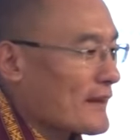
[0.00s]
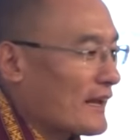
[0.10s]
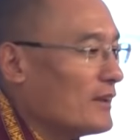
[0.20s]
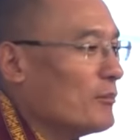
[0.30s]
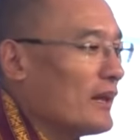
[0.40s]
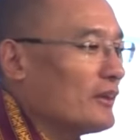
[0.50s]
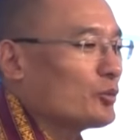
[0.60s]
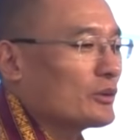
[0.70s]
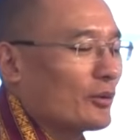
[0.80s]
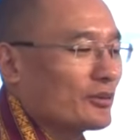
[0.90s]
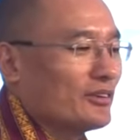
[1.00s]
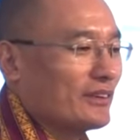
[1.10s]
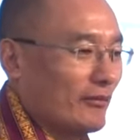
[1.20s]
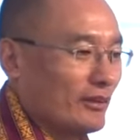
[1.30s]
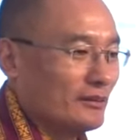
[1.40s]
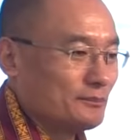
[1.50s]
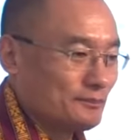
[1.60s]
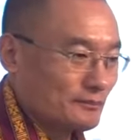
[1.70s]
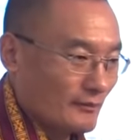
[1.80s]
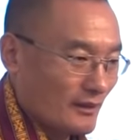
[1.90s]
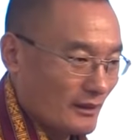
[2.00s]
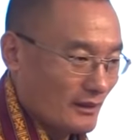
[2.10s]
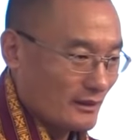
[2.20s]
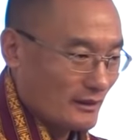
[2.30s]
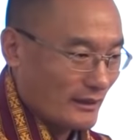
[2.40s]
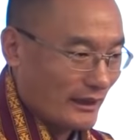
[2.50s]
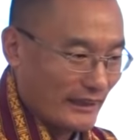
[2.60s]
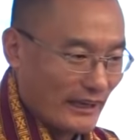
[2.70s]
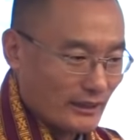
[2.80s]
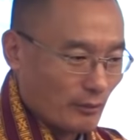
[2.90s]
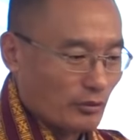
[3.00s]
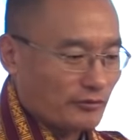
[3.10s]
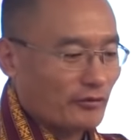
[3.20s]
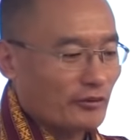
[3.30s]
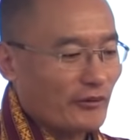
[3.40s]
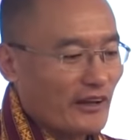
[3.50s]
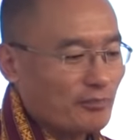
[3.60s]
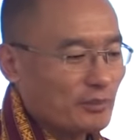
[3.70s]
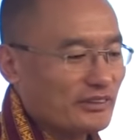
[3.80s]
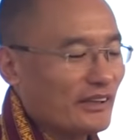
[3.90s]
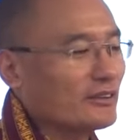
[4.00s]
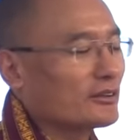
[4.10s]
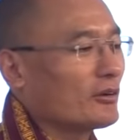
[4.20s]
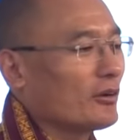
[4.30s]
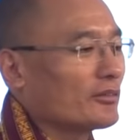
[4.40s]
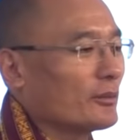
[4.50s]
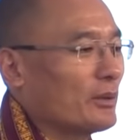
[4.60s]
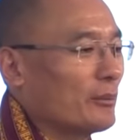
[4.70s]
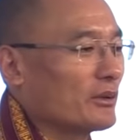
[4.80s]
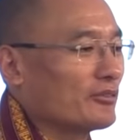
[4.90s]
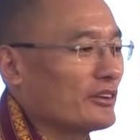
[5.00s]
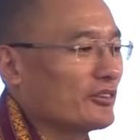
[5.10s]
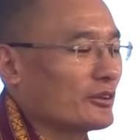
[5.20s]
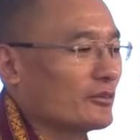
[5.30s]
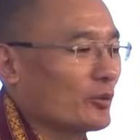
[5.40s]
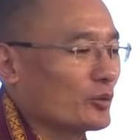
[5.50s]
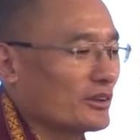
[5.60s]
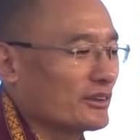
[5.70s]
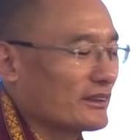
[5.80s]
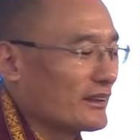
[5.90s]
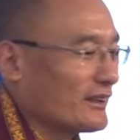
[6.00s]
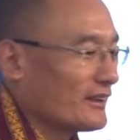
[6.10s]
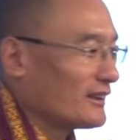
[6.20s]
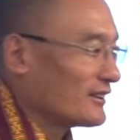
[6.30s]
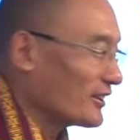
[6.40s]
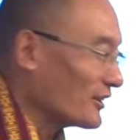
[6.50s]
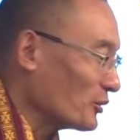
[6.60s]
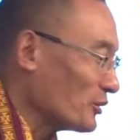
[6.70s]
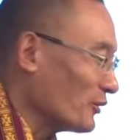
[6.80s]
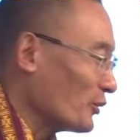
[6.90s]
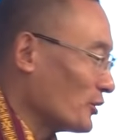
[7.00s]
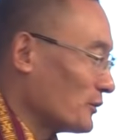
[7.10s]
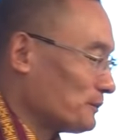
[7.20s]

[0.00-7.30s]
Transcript: In May 2007, again, about 55% of the people, registered voters, turned out to vote.